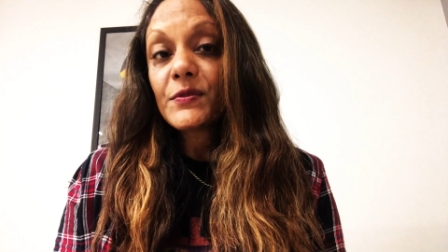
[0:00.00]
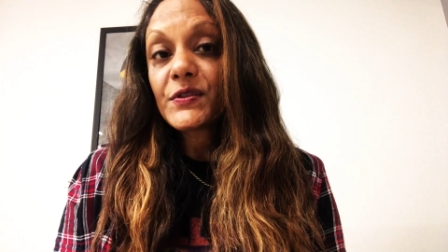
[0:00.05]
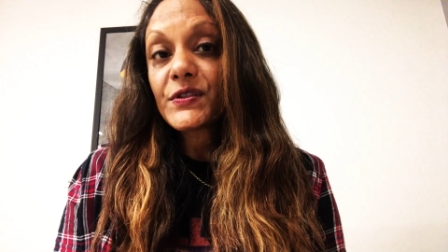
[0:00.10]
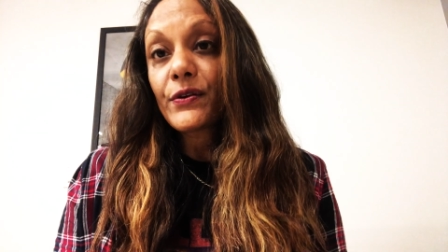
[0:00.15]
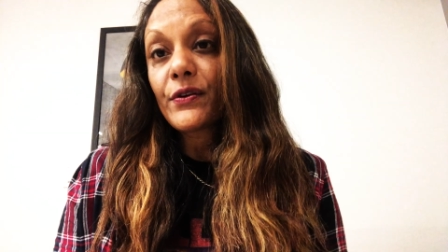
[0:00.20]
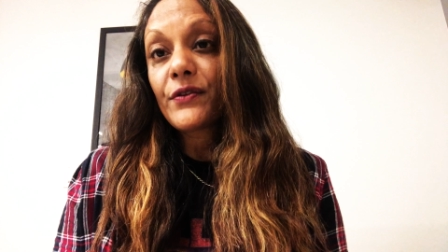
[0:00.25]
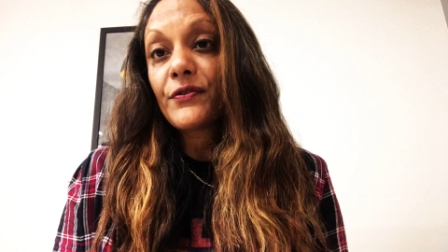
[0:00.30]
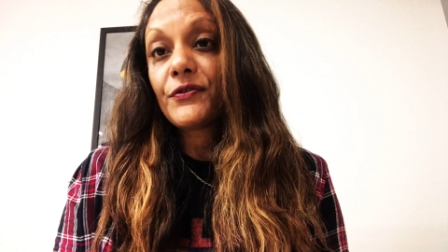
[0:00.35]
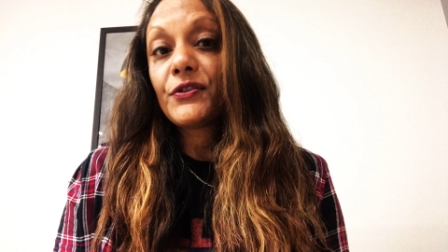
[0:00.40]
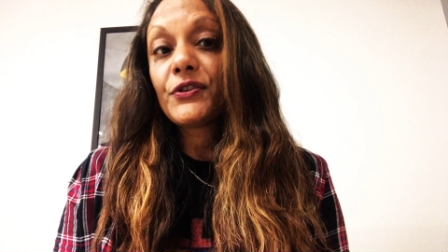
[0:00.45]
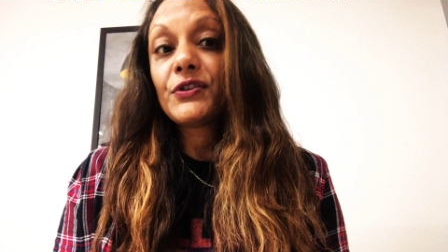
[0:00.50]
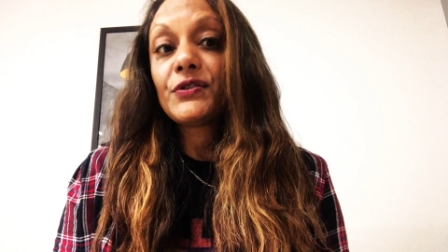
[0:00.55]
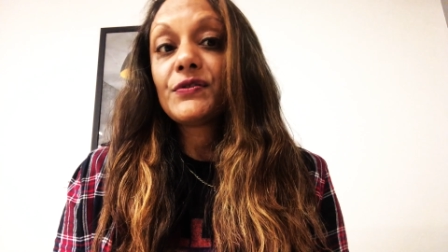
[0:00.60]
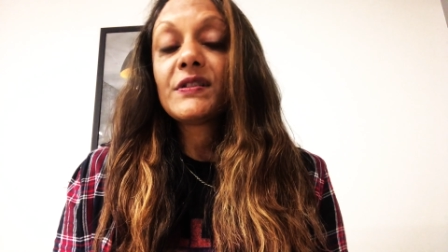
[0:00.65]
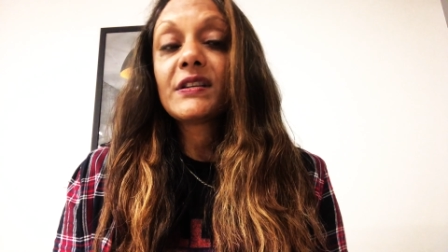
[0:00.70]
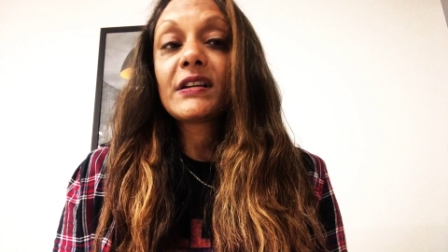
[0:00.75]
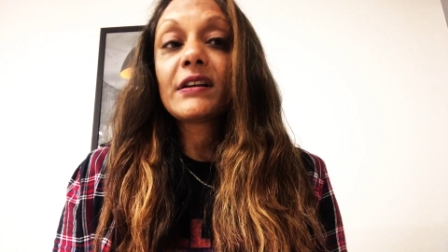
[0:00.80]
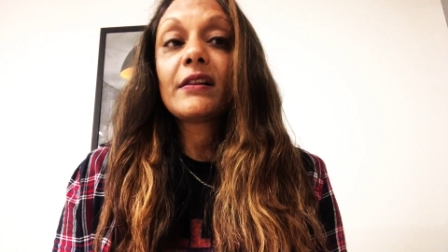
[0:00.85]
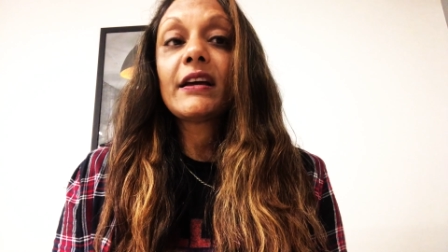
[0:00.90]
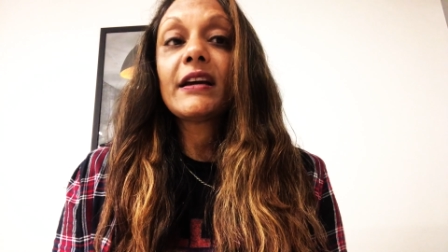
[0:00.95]
So if you're
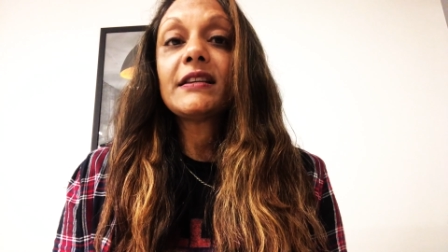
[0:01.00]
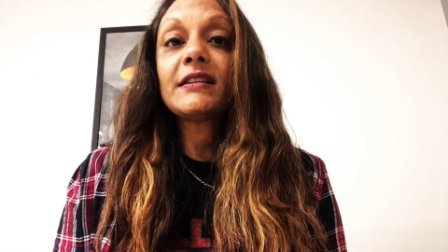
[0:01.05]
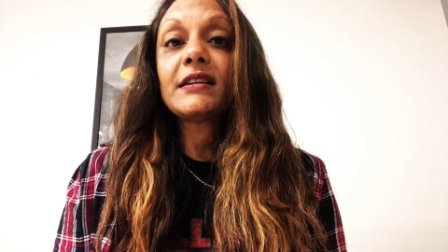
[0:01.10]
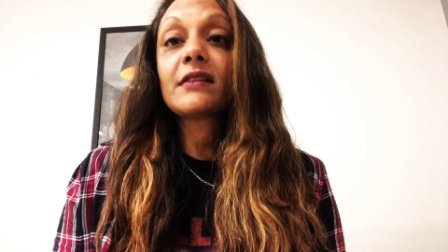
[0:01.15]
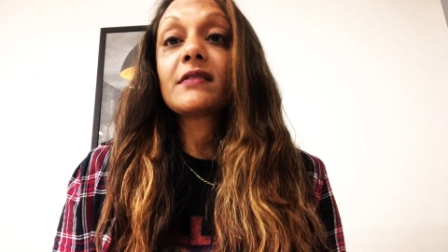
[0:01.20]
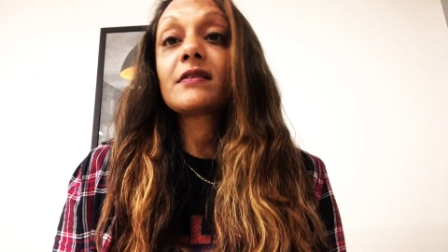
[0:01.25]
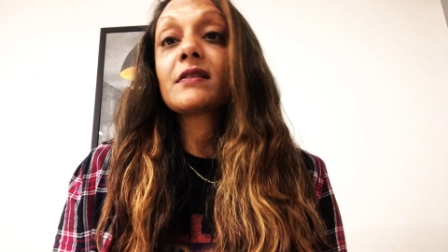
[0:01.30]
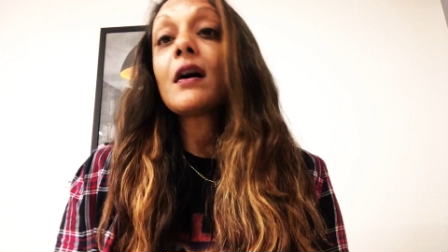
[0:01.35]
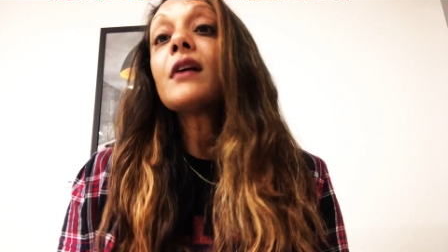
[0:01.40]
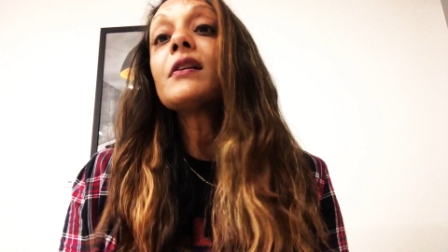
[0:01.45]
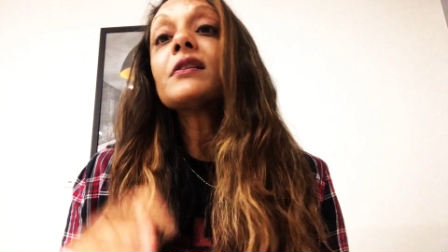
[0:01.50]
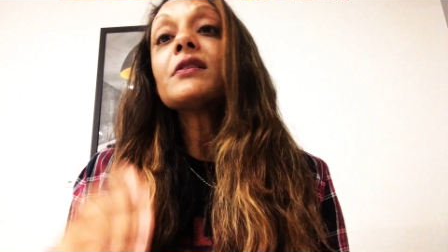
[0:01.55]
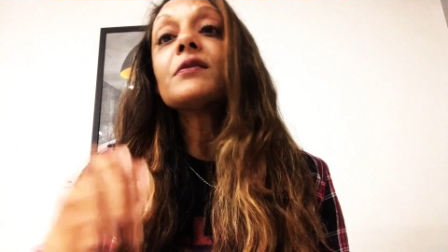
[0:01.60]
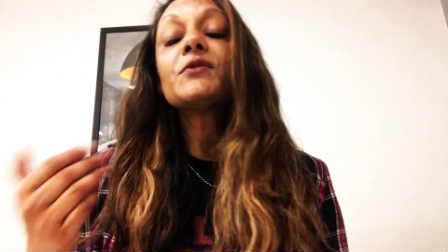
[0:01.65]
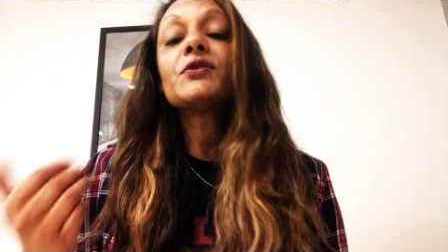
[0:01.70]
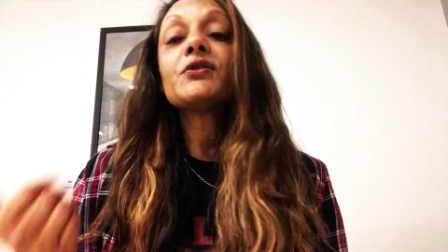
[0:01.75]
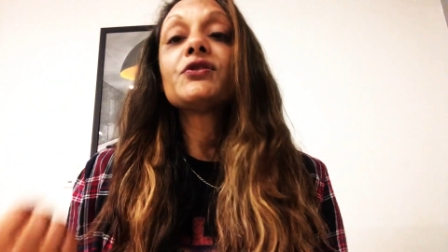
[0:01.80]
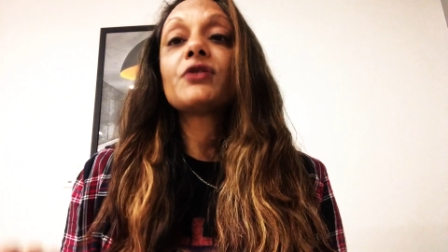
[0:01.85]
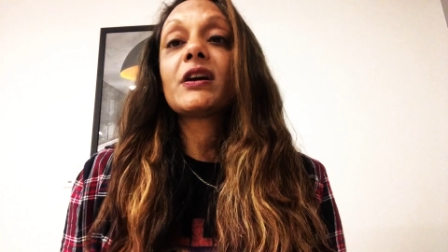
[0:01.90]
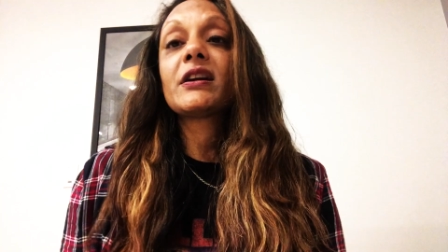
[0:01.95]
using a latex condom,
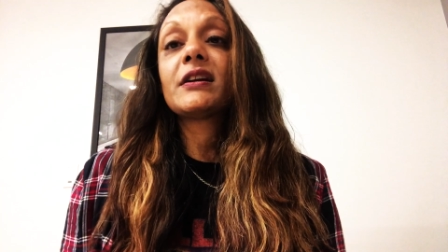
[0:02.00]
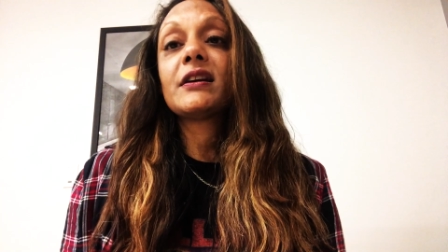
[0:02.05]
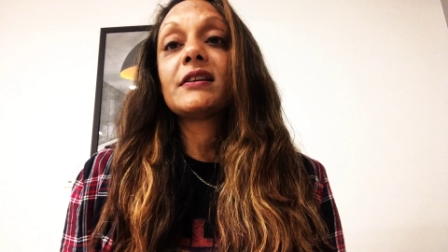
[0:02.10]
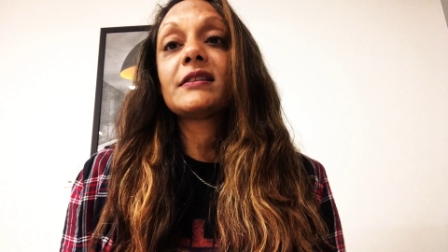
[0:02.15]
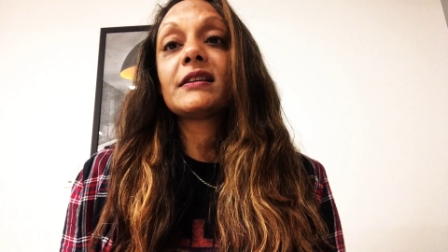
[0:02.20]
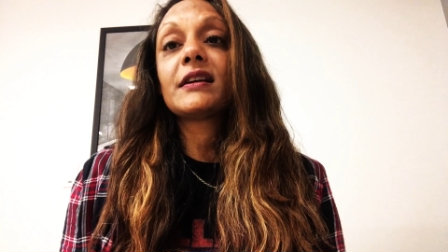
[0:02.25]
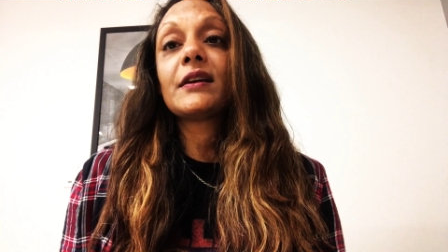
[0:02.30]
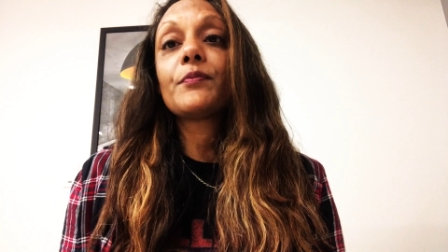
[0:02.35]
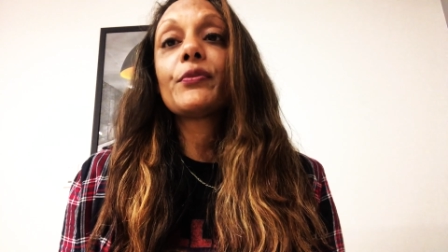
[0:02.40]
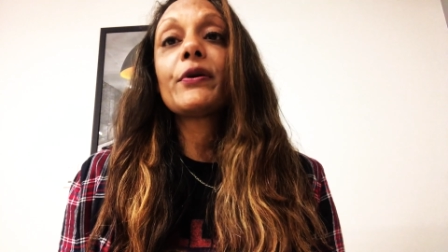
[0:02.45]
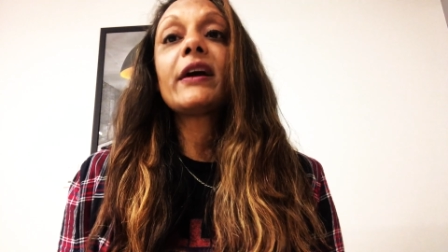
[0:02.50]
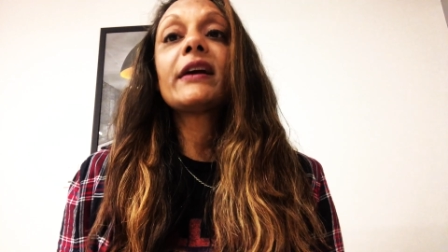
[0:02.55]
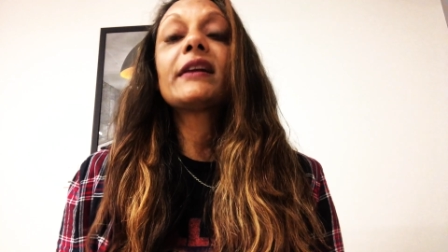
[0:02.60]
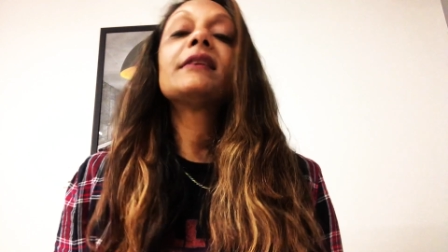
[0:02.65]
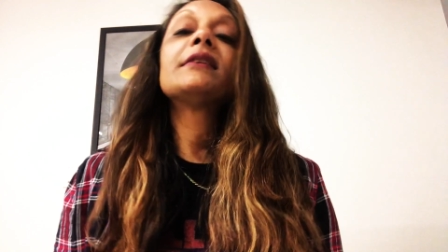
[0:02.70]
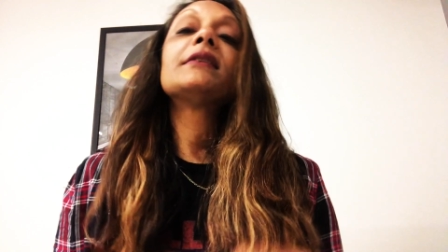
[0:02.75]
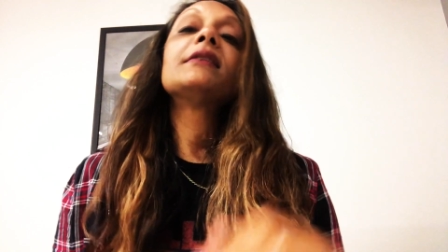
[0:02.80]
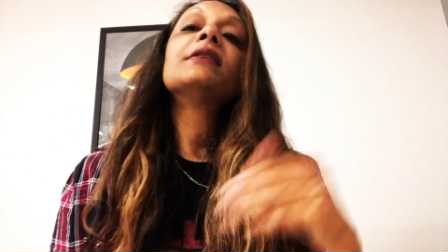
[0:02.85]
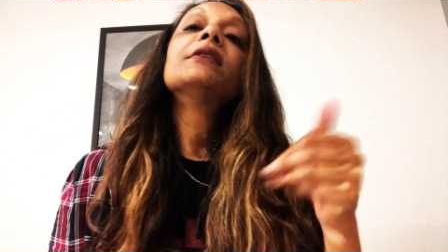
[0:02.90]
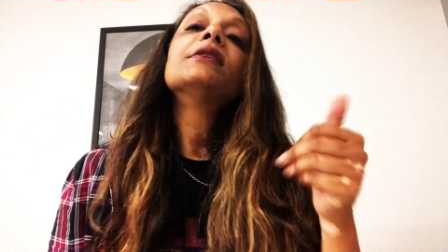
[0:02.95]
you're trying not to get
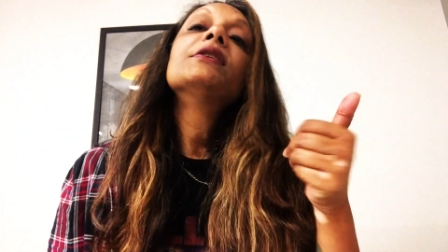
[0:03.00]
pregnant,